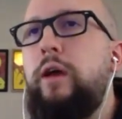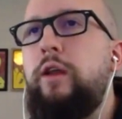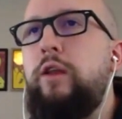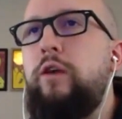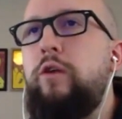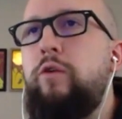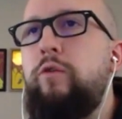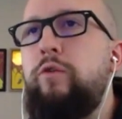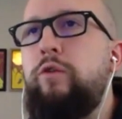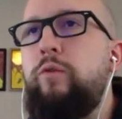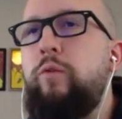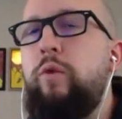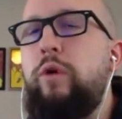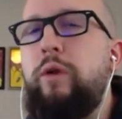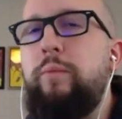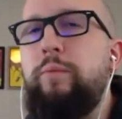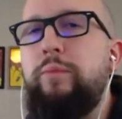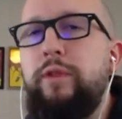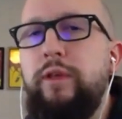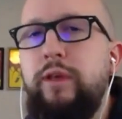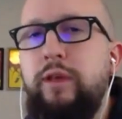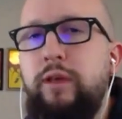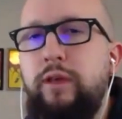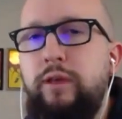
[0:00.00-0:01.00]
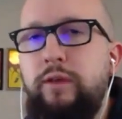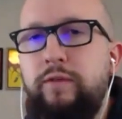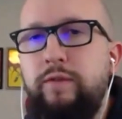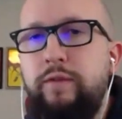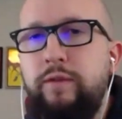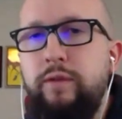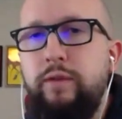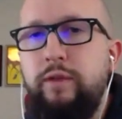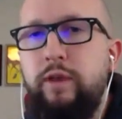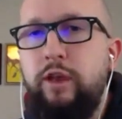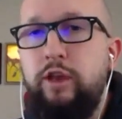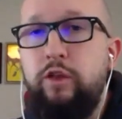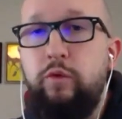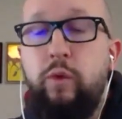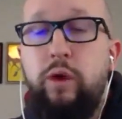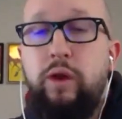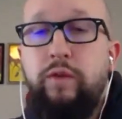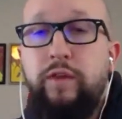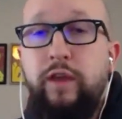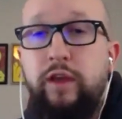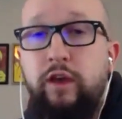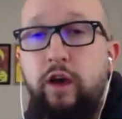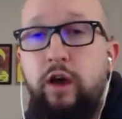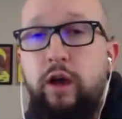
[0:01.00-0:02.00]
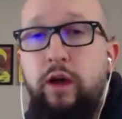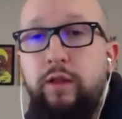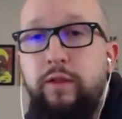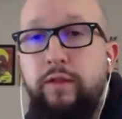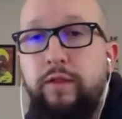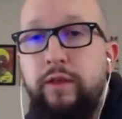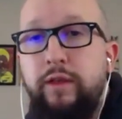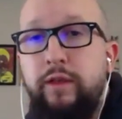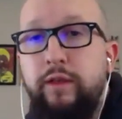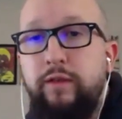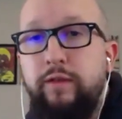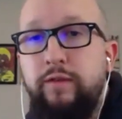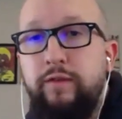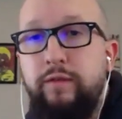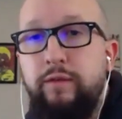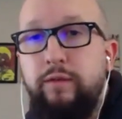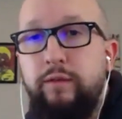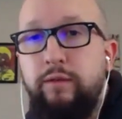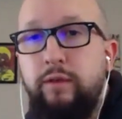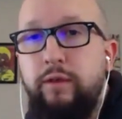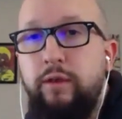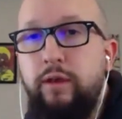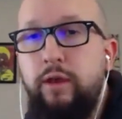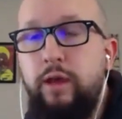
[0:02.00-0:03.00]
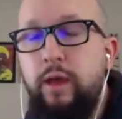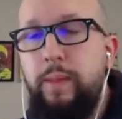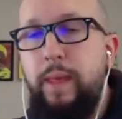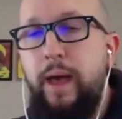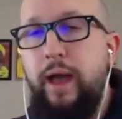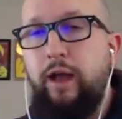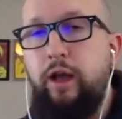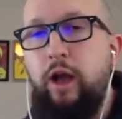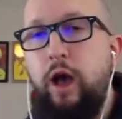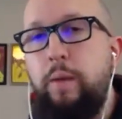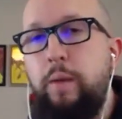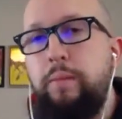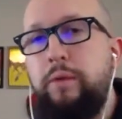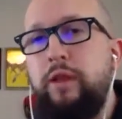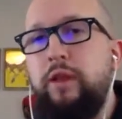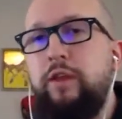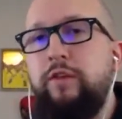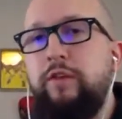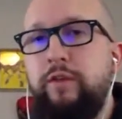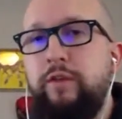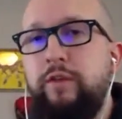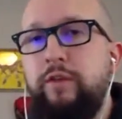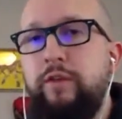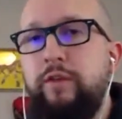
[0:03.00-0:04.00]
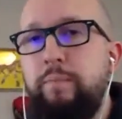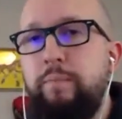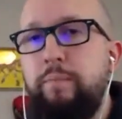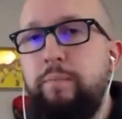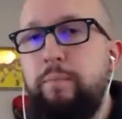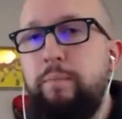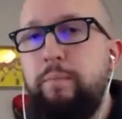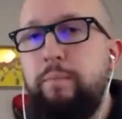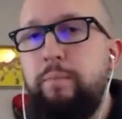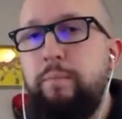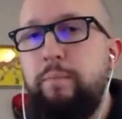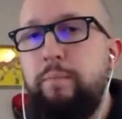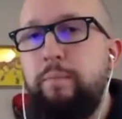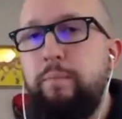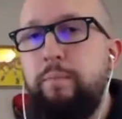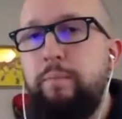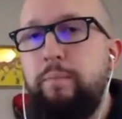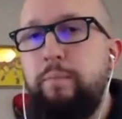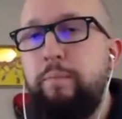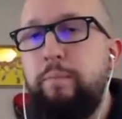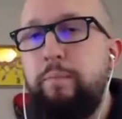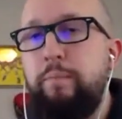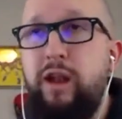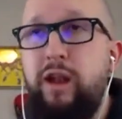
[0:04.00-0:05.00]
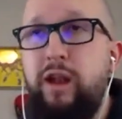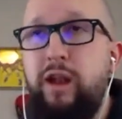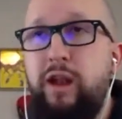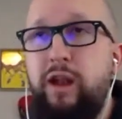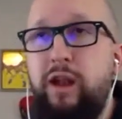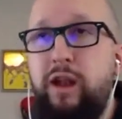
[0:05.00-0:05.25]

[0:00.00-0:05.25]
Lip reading: I know you want to please and you want to take on things, and that combination might not always be